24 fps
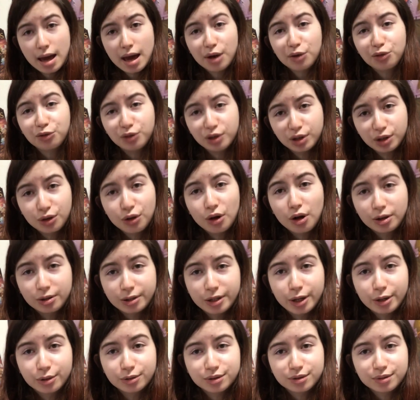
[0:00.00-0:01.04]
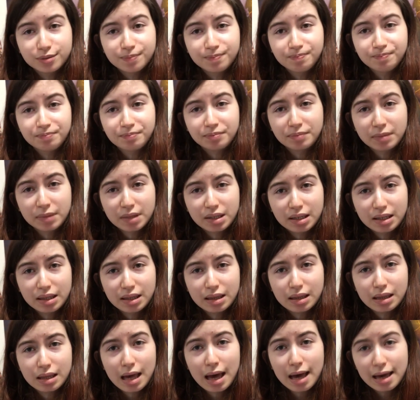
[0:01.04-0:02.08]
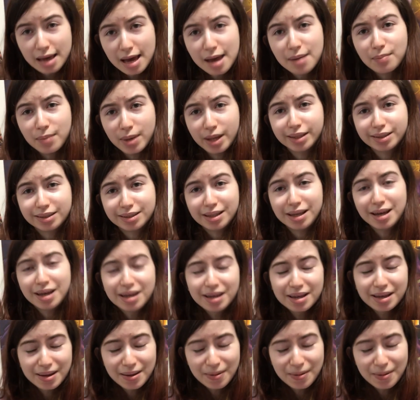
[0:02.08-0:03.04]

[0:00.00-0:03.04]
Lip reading: I feel called out. I am messy.